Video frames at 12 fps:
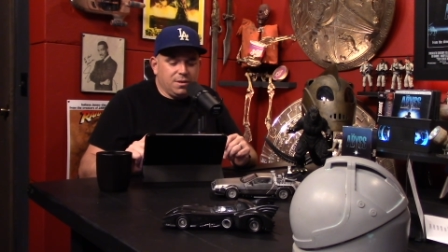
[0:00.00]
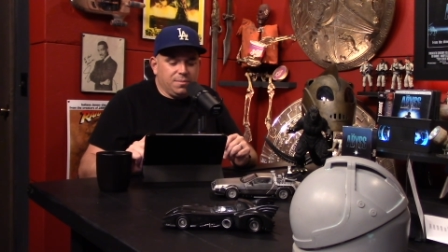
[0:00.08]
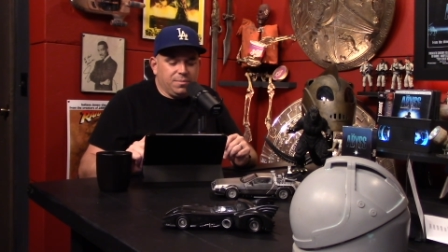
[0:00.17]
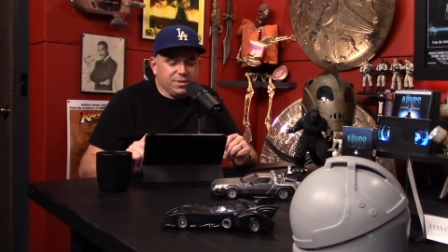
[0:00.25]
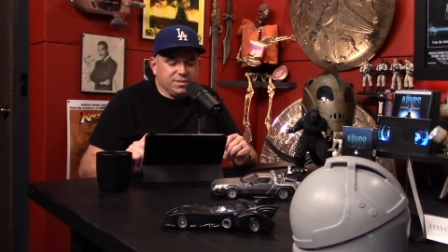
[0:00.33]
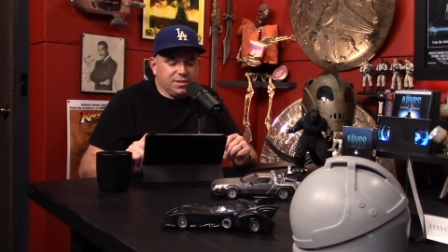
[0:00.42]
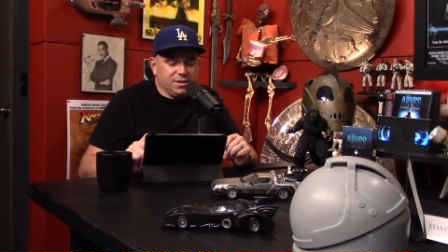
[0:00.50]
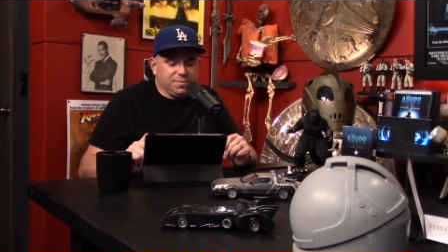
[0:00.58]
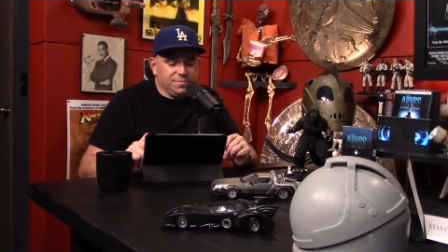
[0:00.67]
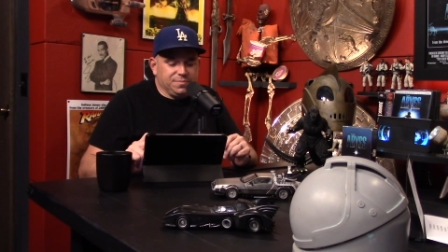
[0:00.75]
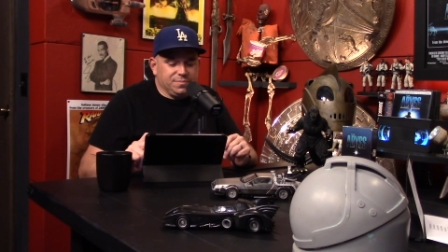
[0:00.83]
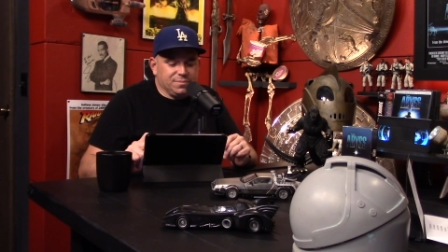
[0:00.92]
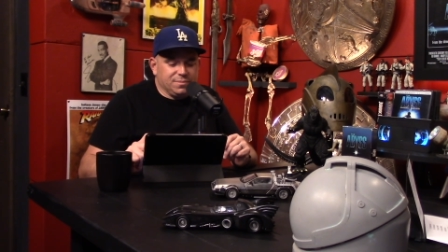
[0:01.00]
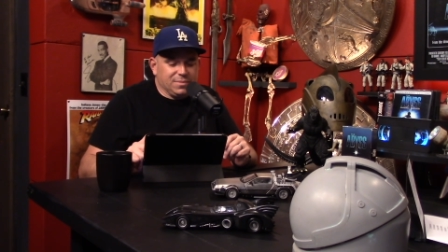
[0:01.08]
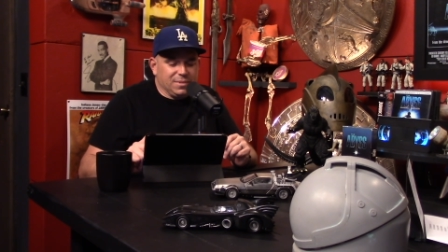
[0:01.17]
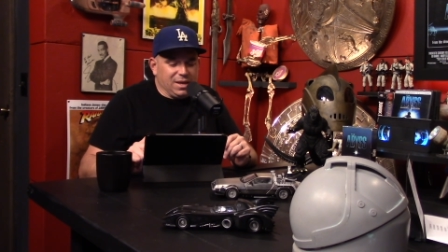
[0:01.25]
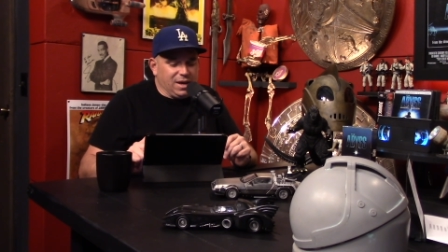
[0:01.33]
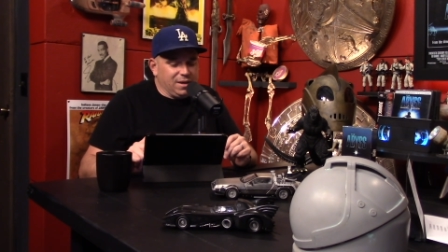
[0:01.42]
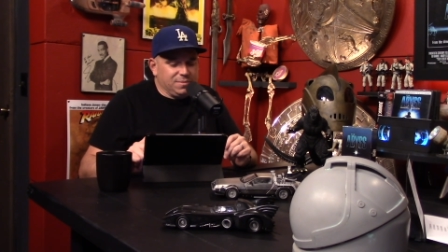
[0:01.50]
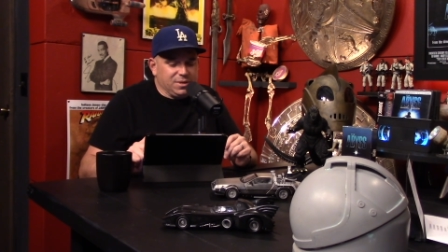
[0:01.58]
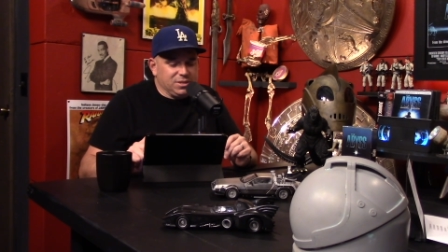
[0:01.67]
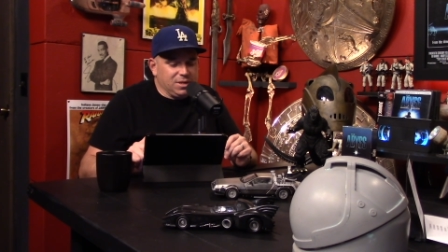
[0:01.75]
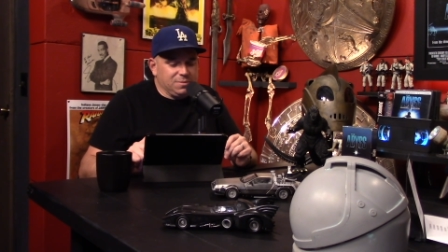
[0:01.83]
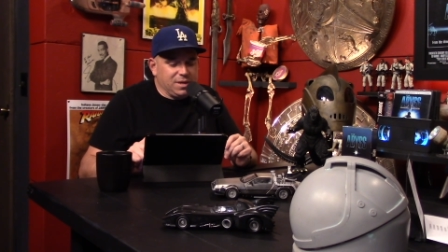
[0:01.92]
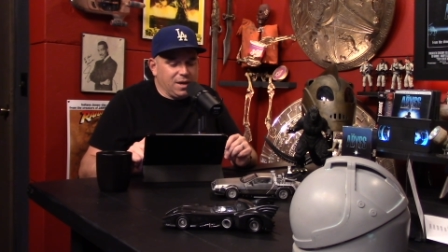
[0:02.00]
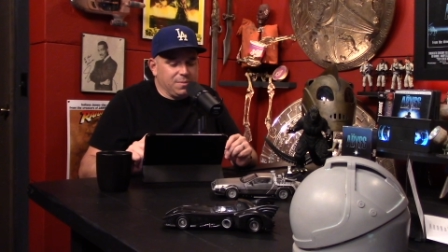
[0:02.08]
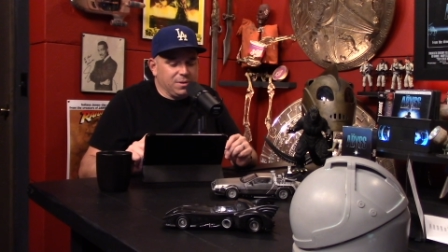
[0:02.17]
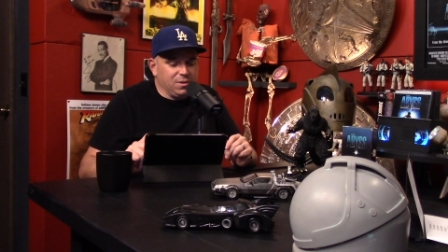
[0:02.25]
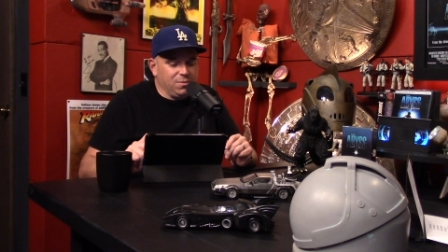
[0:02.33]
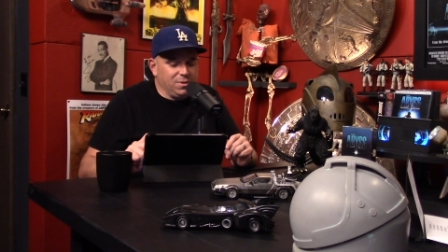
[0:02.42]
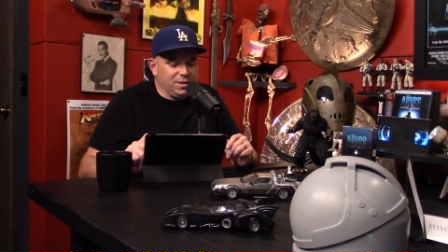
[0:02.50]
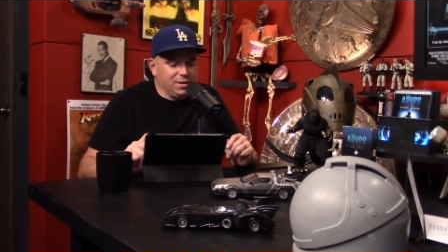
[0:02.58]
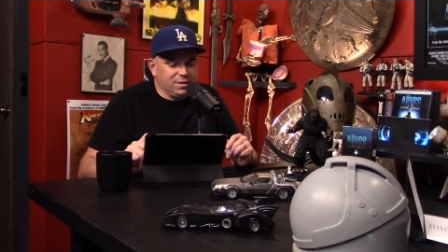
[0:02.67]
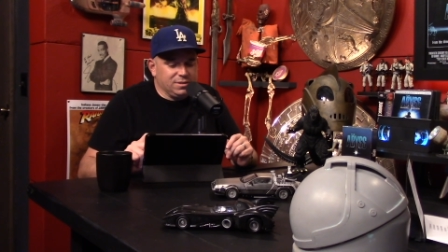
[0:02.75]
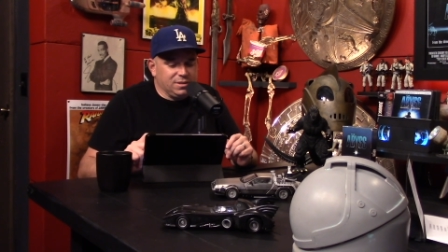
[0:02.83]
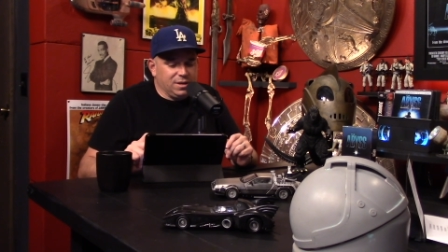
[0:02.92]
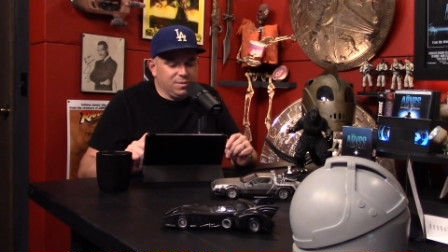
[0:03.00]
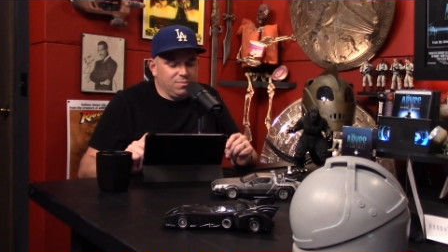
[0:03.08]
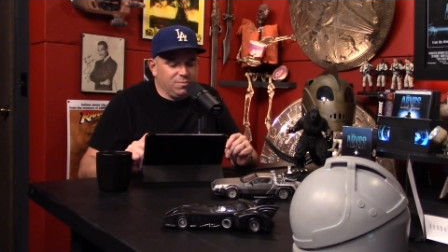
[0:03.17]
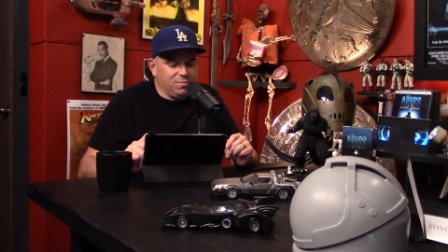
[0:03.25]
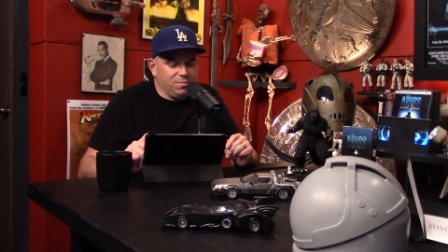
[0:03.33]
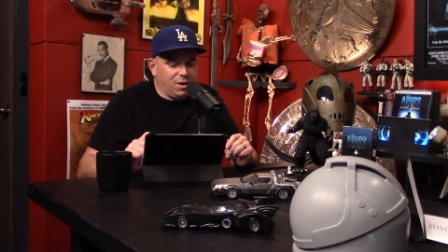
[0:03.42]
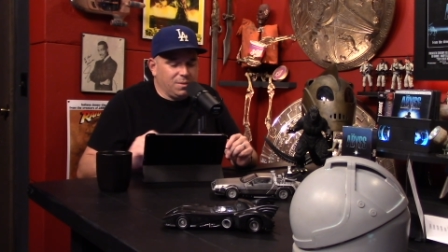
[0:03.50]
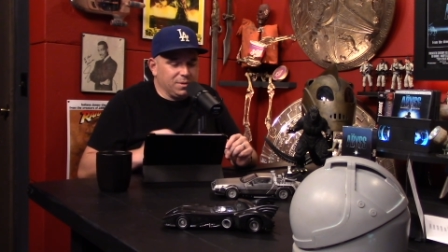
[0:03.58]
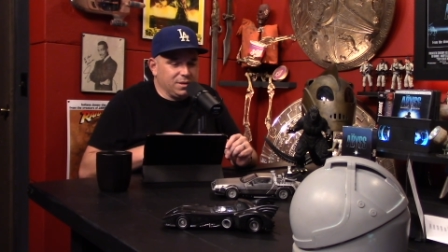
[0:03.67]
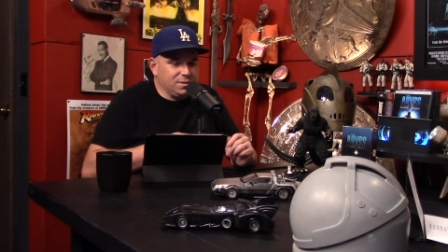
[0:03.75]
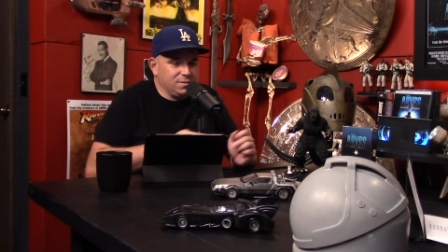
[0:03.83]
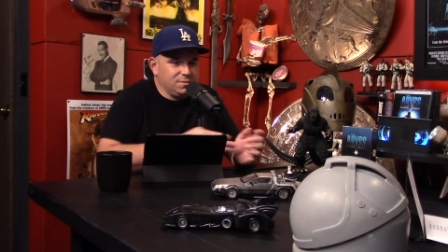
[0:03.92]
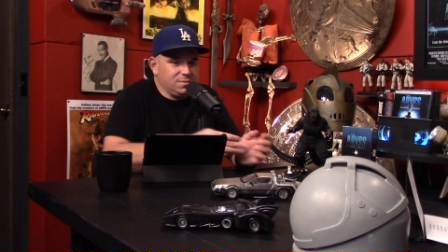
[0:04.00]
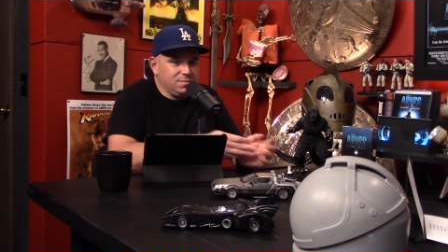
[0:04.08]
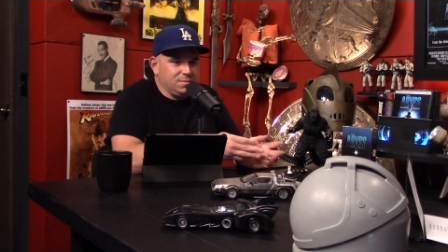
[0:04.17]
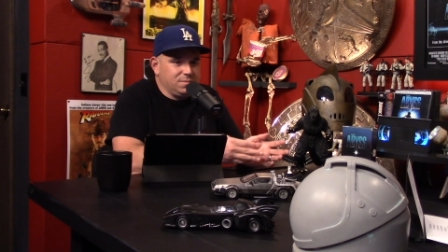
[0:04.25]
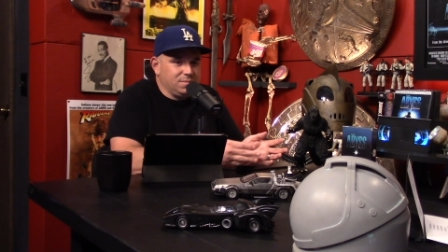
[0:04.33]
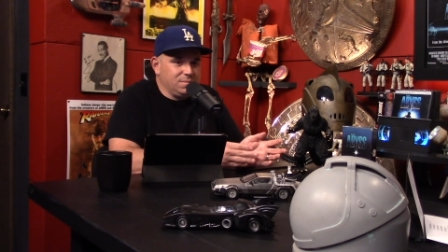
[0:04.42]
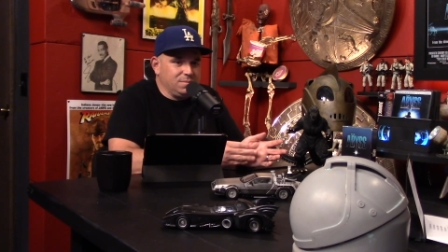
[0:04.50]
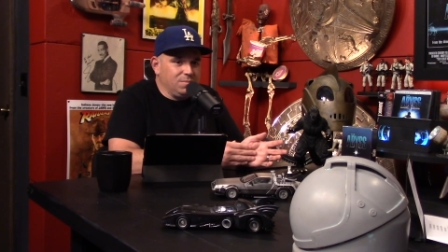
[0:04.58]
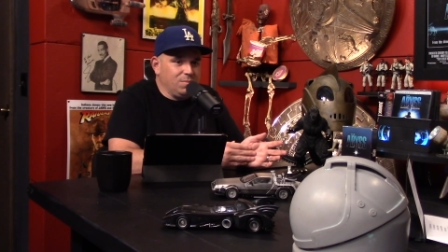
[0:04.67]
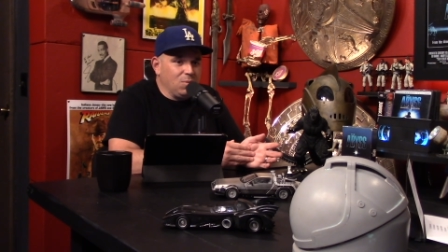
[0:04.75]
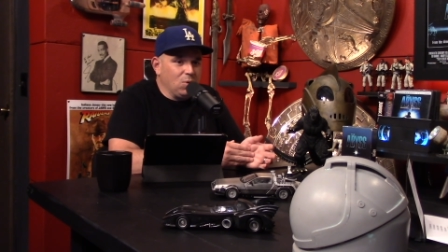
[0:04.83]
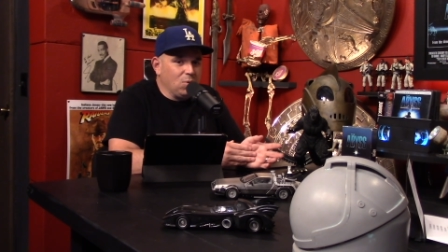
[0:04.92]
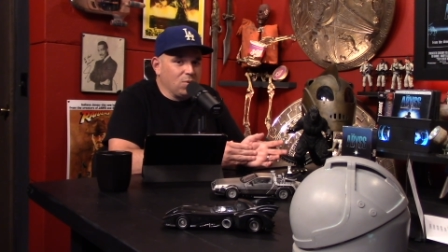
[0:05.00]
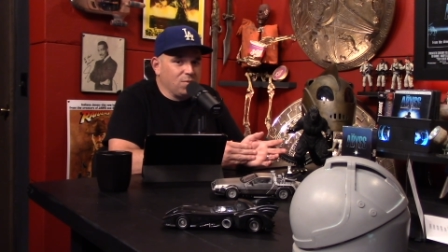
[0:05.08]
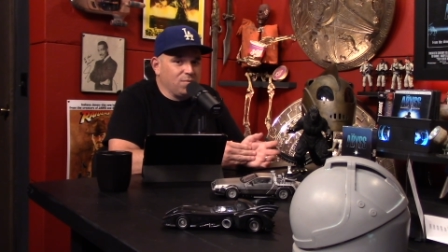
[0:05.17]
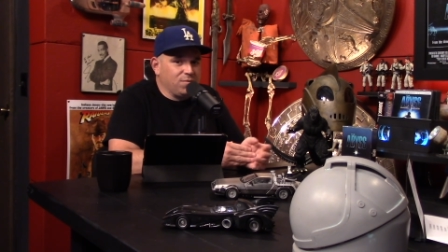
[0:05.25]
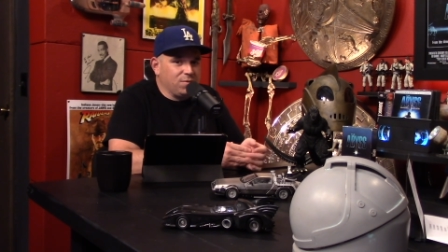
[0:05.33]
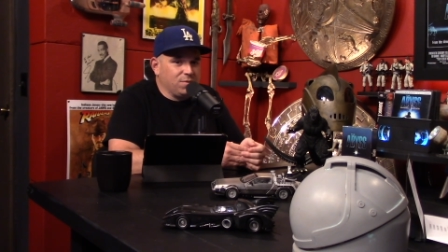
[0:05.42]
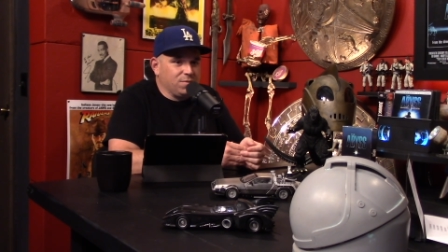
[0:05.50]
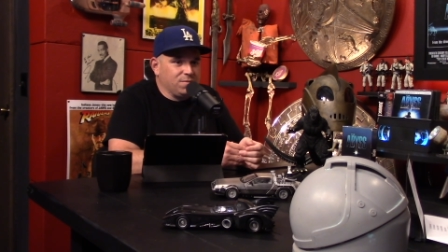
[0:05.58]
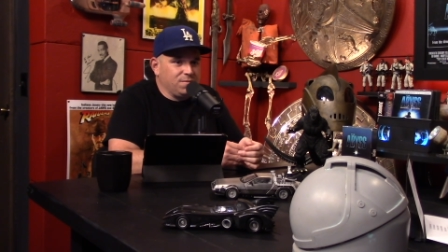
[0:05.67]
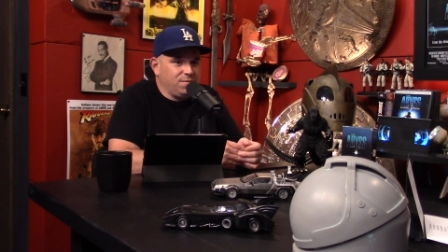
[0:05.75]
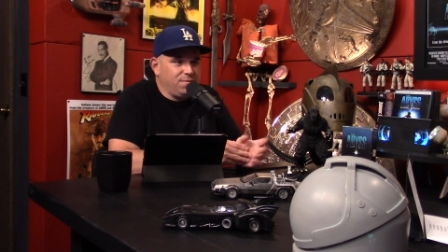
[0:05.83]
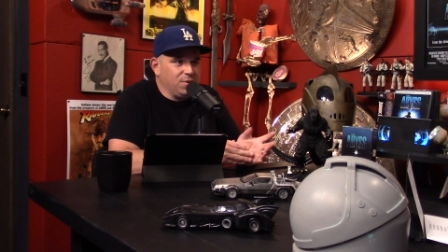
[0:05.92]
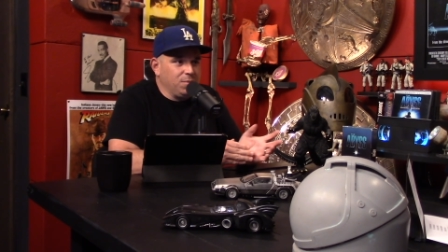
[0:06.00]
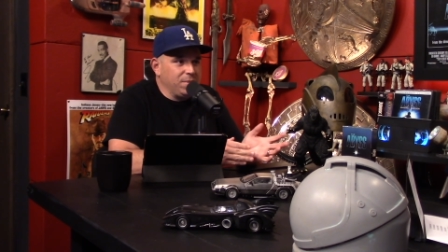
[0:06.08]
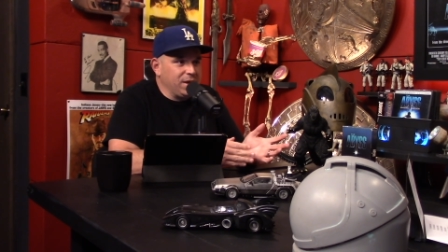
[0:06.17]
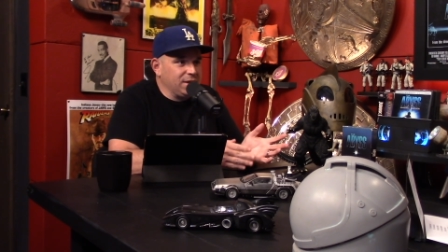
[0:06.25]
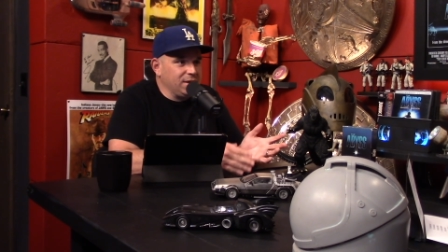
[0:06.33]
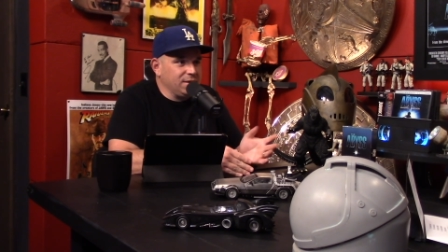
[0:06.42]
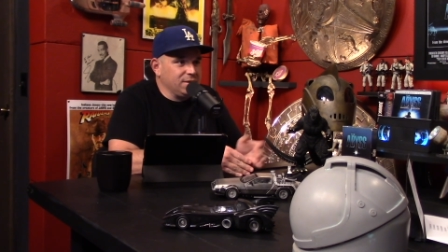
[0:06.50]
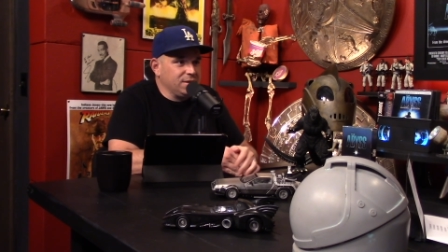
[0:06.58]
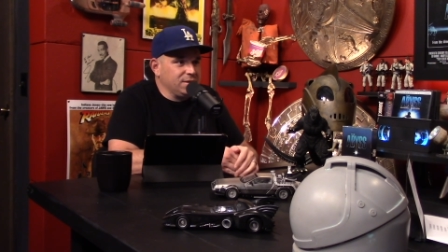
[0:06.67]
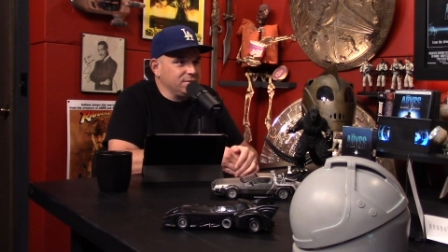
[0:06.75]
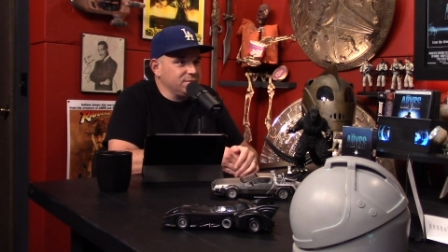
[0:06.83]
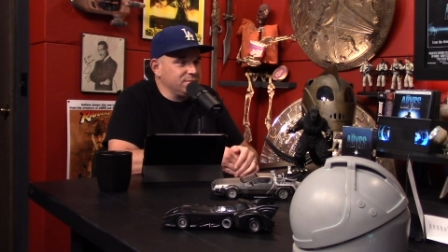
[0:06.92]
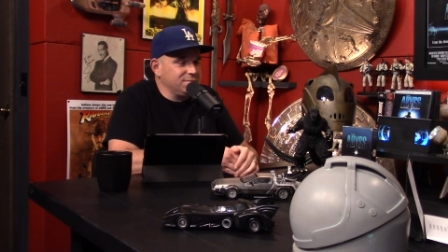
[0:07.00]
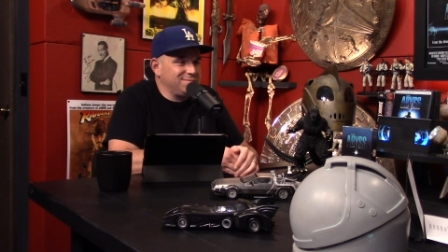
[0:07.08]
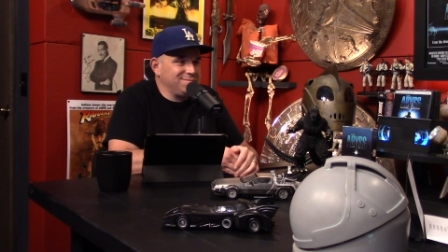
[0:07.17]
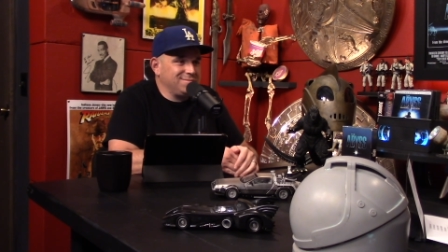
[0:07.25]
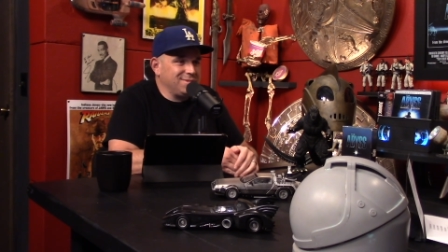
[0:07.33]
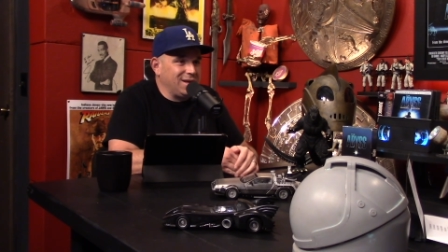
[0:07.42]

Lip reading: But man, James Cameron, he really has done probably more for filmmaking than a